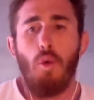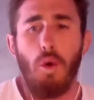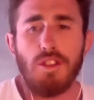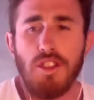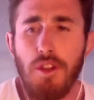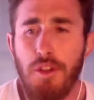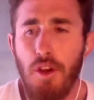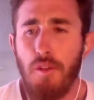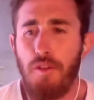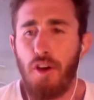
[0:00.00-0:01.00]
What's
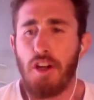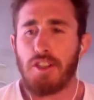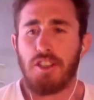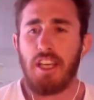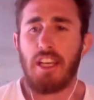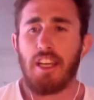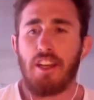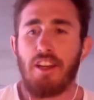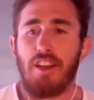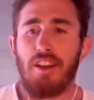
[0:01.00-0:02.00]
the first
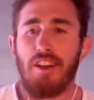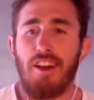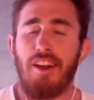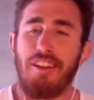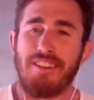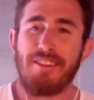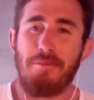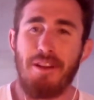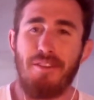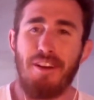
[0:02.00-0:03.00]
thing? I know this is a
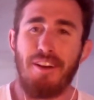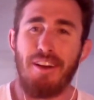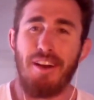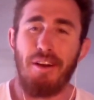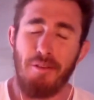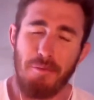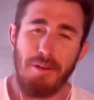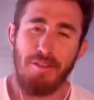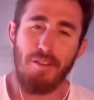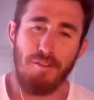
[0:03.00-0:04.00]
bit of
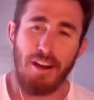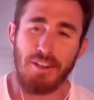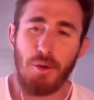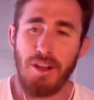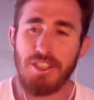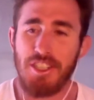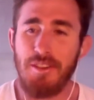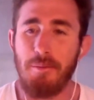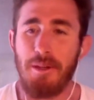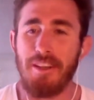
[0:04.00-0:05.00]
a fun
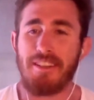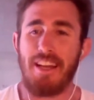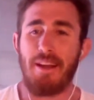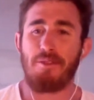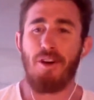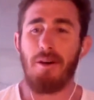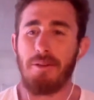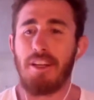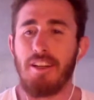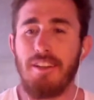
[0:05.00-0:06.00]
question, but at the same time,
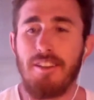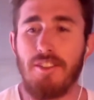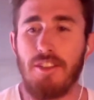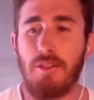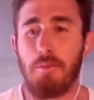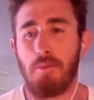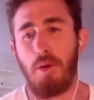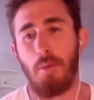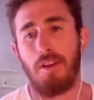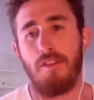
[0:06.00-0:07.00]
there's
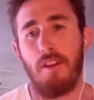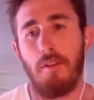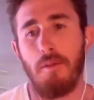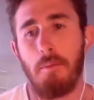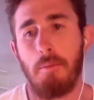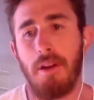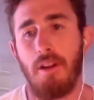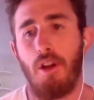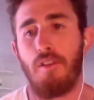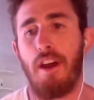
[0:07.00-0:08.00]
probably a
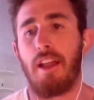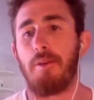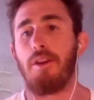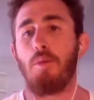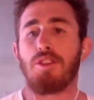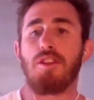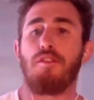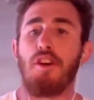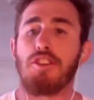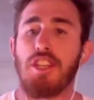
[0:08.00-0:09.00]
lot of value in it. What's the
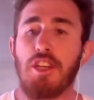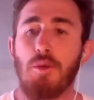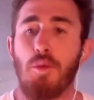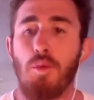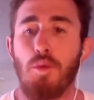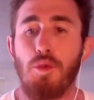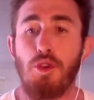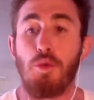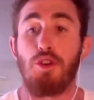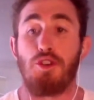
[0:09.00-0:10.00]
first thing
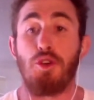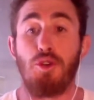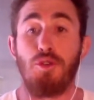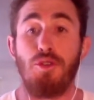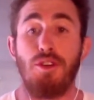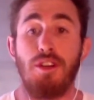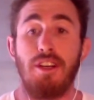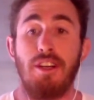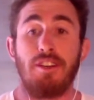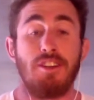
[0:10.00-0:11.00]
you would do
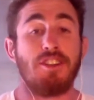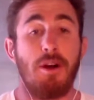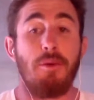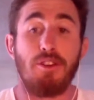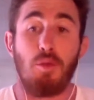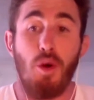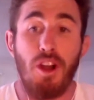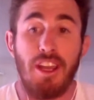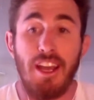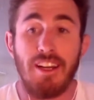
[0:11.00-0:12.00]
to someone's
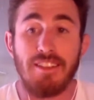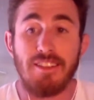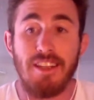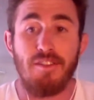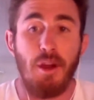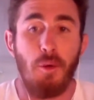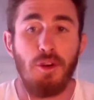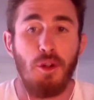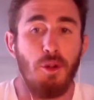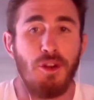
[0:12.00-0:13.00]
workouts if they
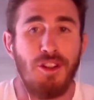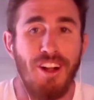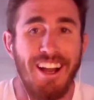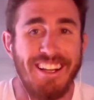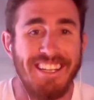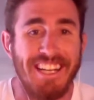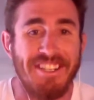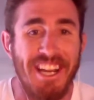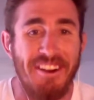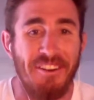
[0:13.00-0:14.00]
want to look like Nick
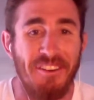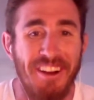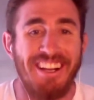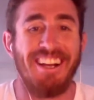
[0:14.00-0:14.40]
Cheadle?